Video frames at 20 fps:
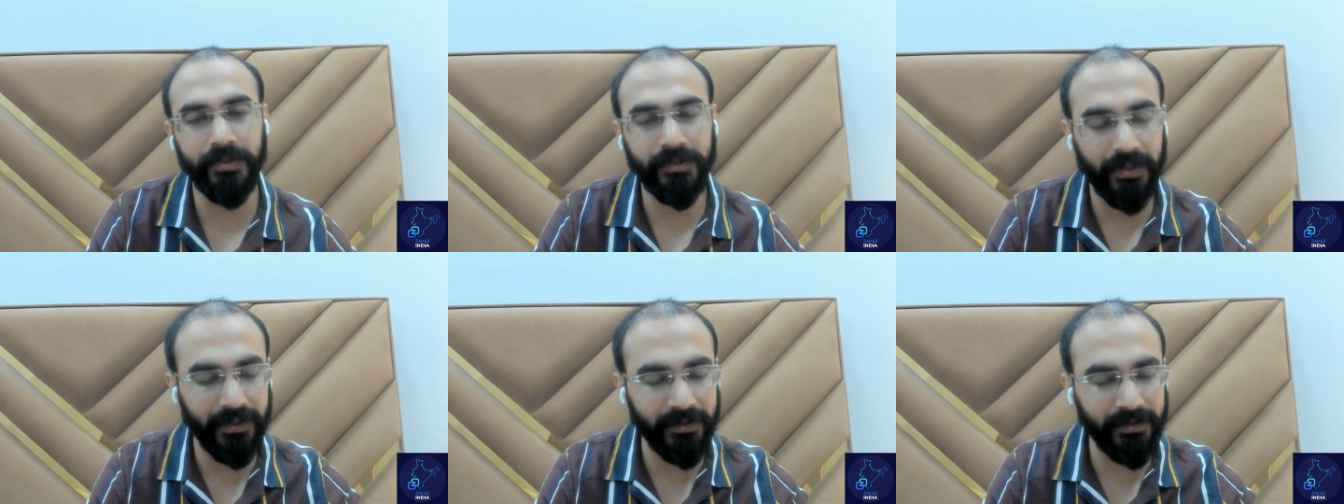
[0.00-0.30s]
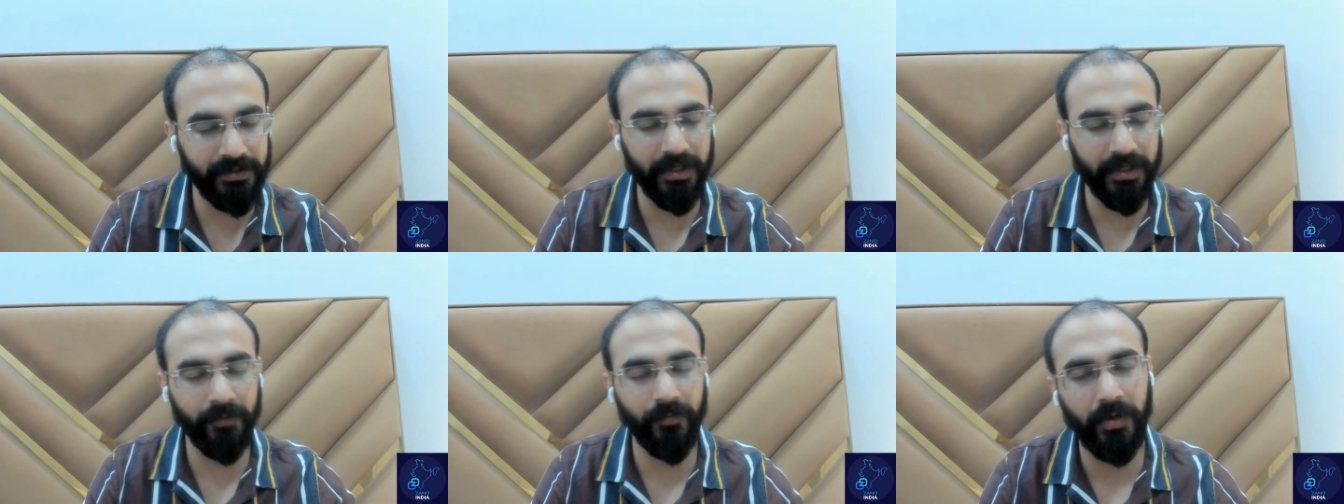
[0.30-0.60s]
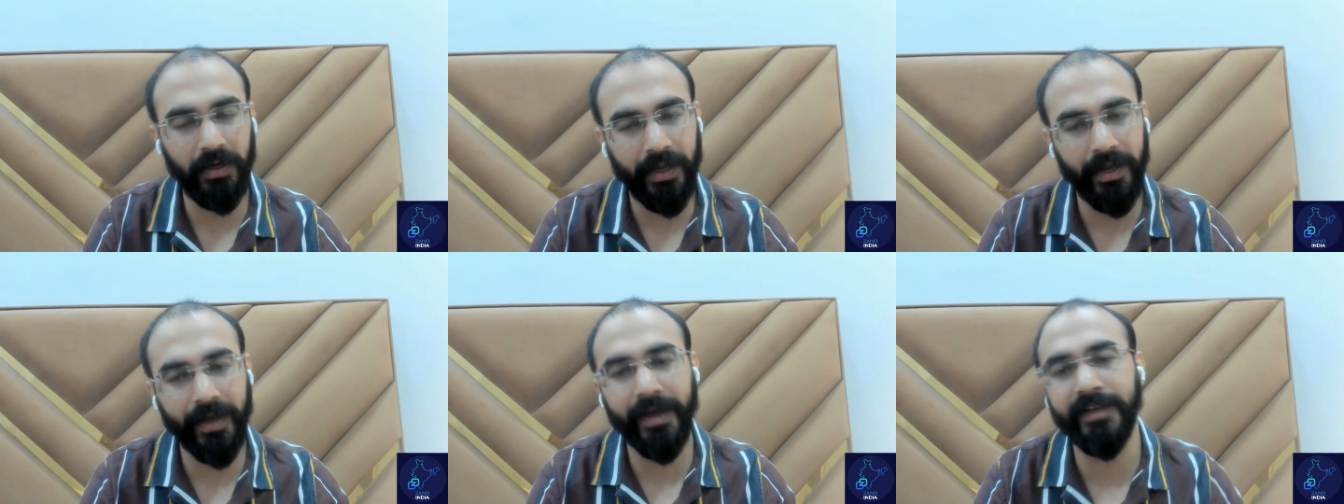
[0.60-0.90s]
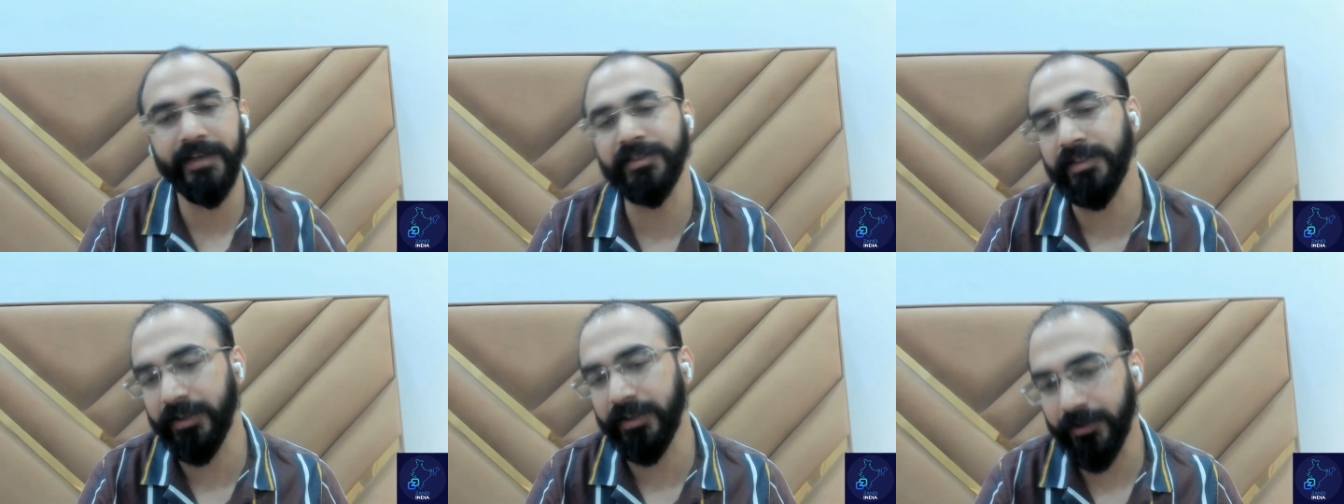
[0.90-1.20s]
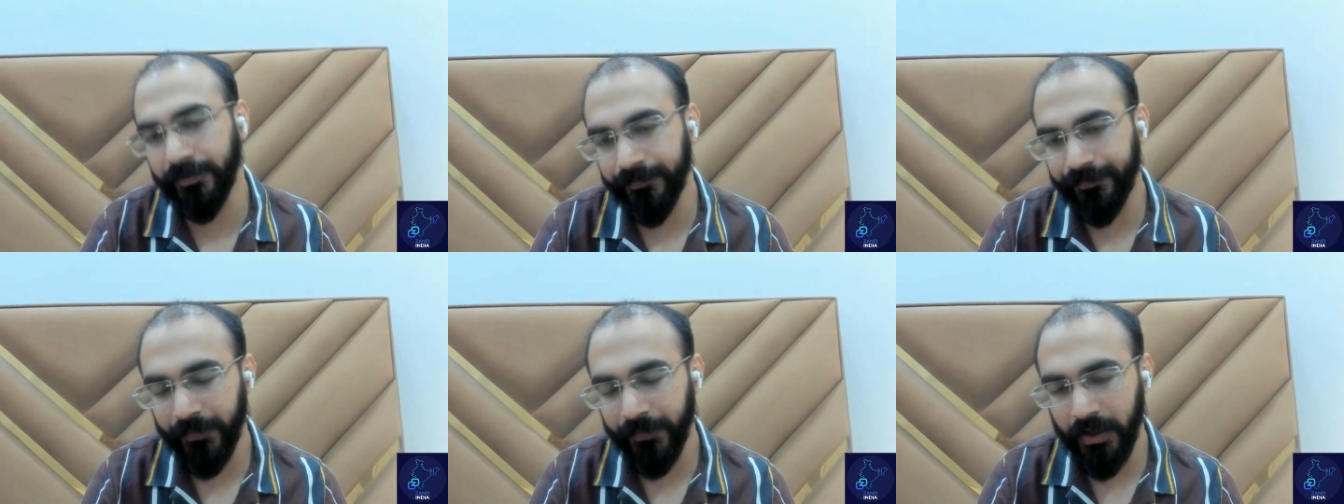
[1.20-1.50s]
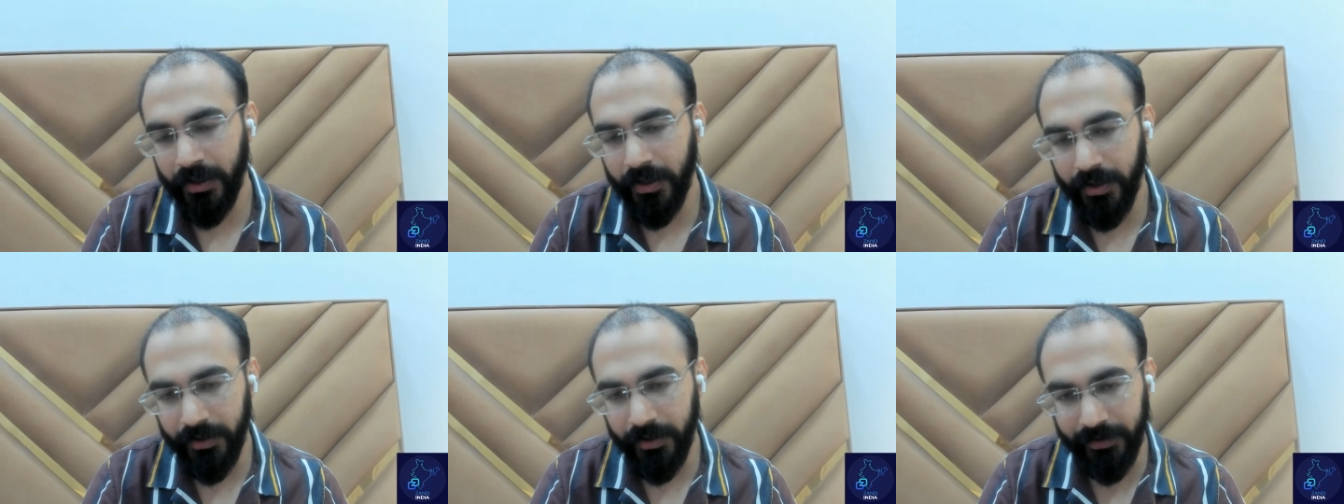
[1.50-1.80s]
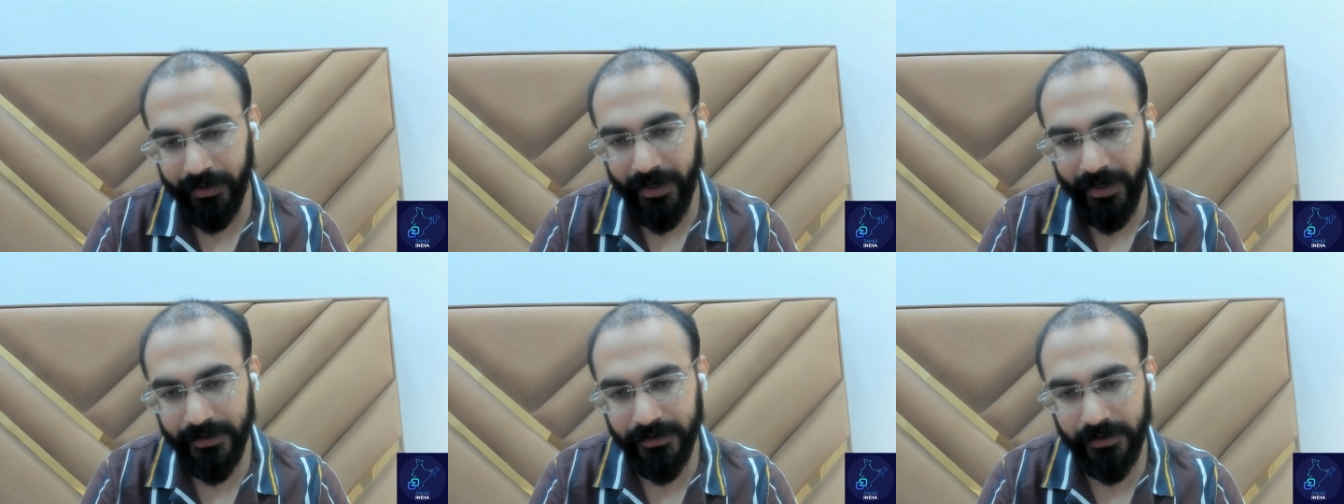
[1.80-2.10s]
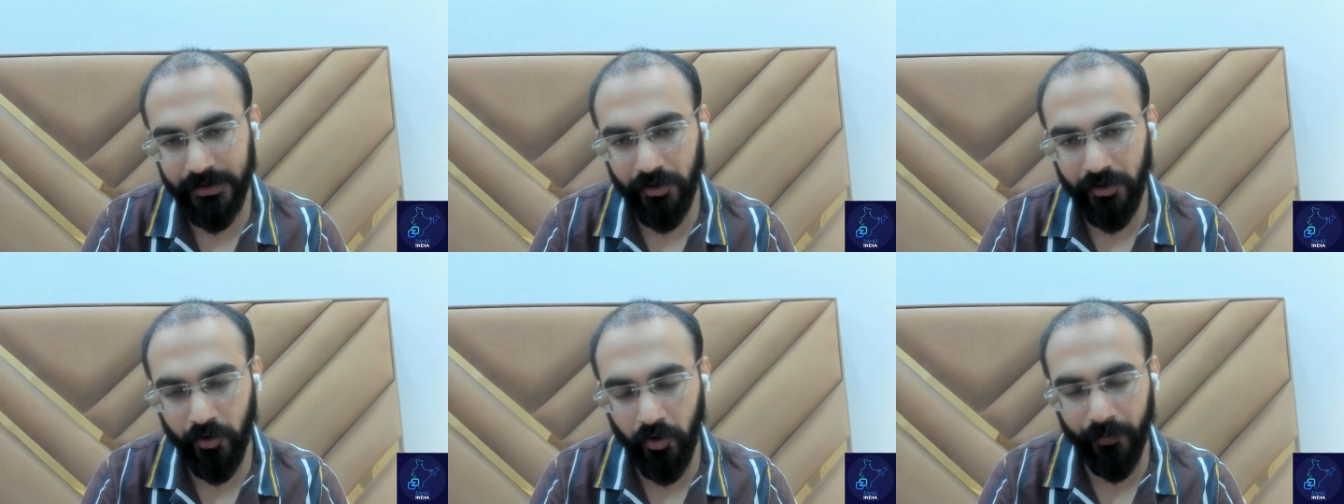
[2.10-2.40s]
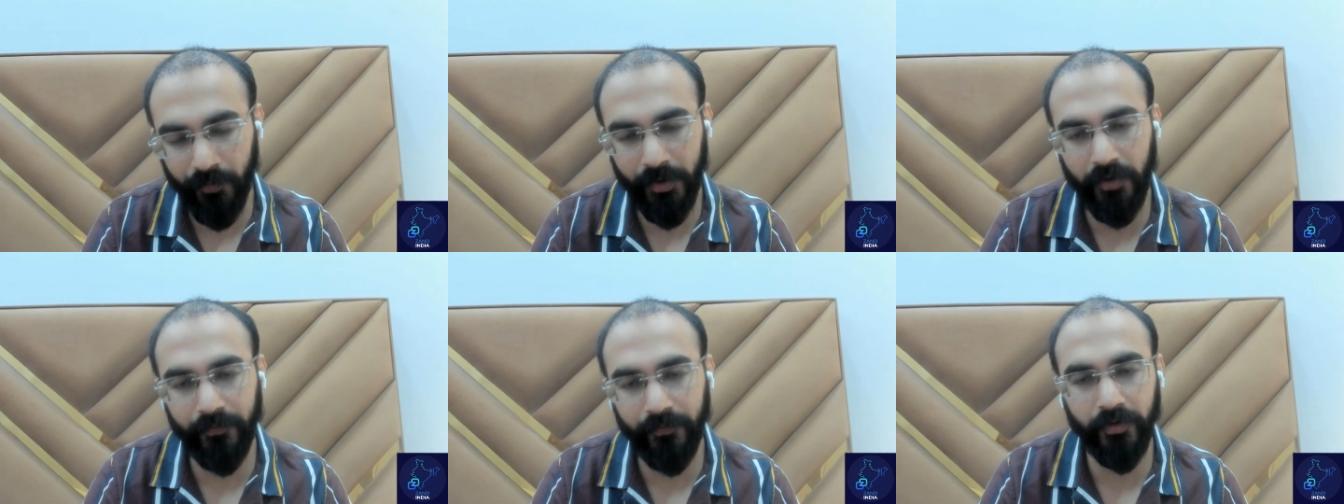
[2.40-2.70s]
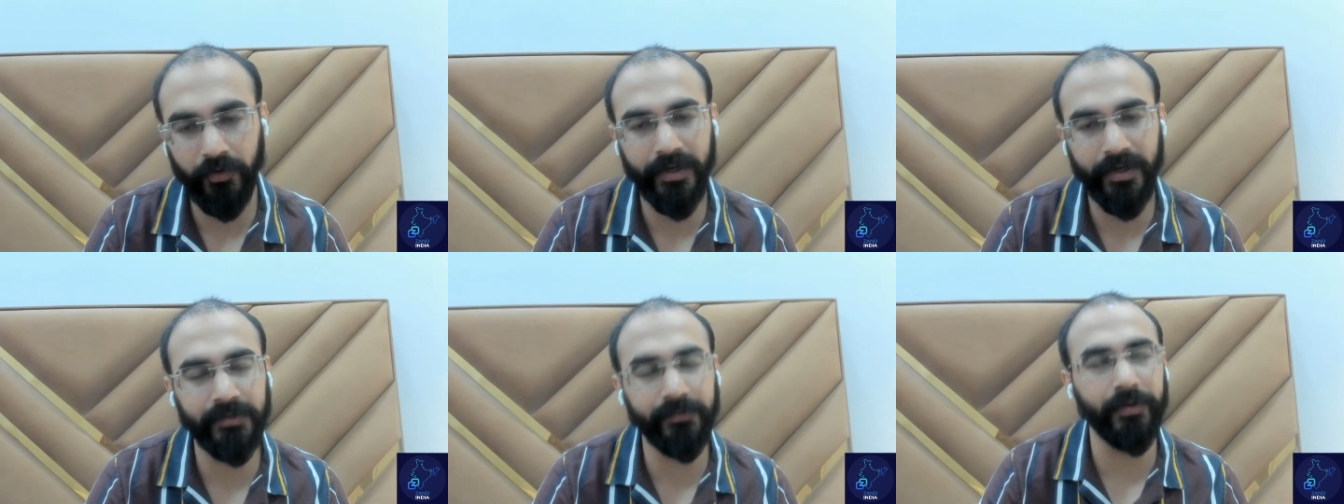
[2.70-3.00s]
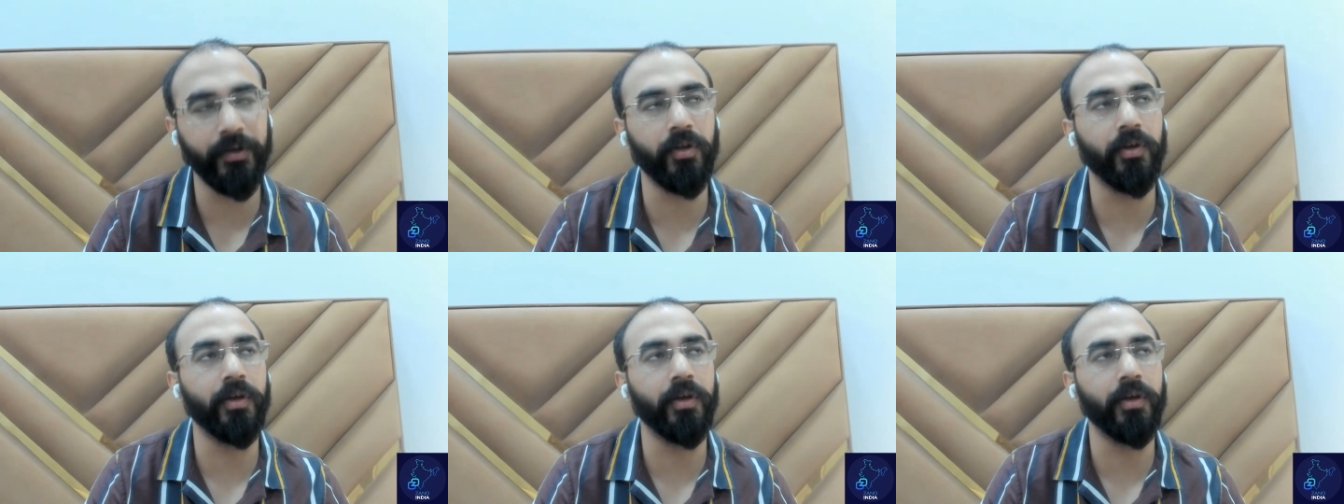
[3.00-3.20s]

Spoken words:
a stable asset. That's the topic of today's video.